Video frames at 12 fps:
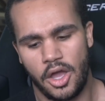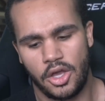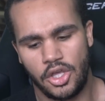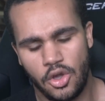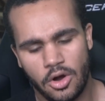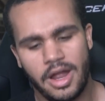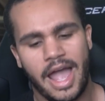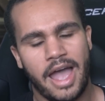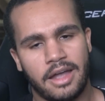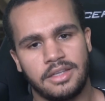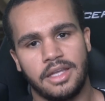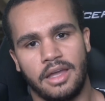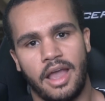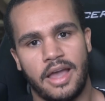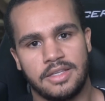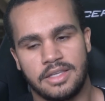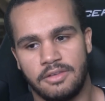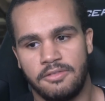You're acting
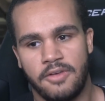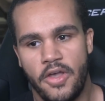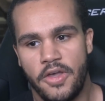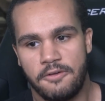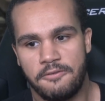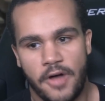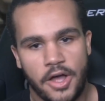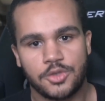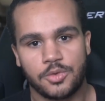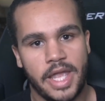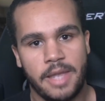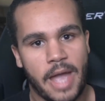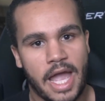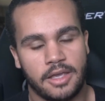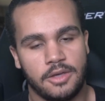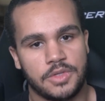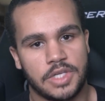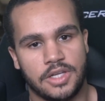as if false rape
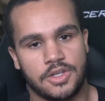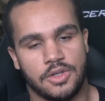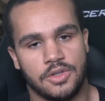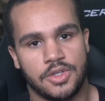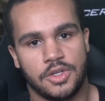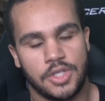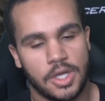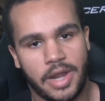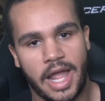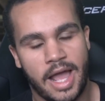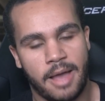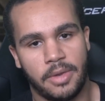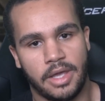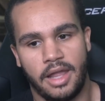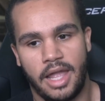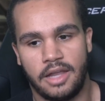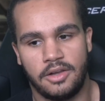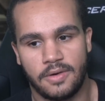accusations don't happen,
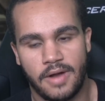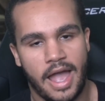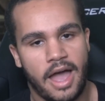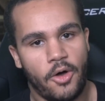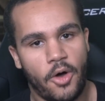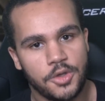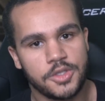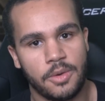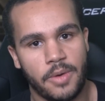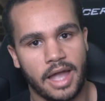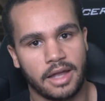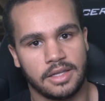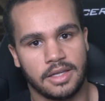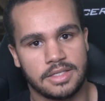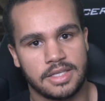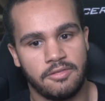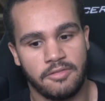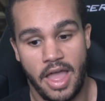and you're also acting
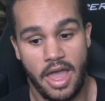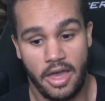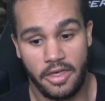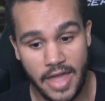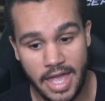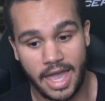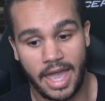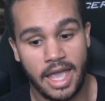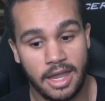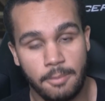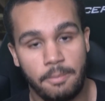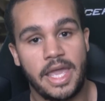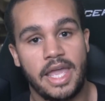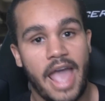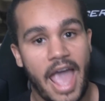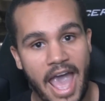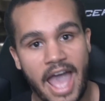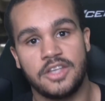as if they can't
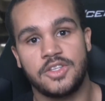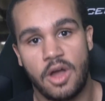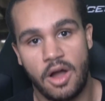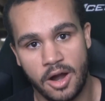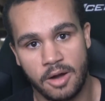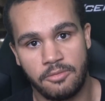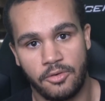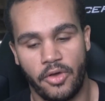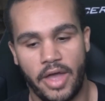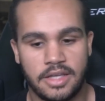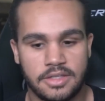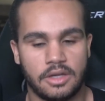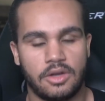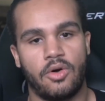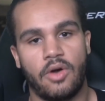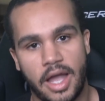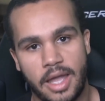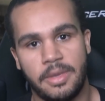be as harmful as the
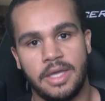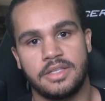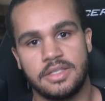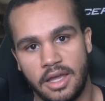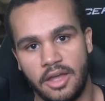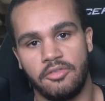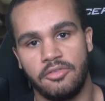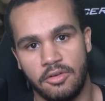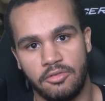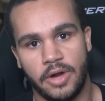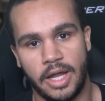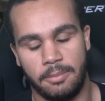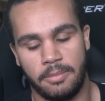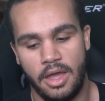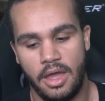crime itself of rape.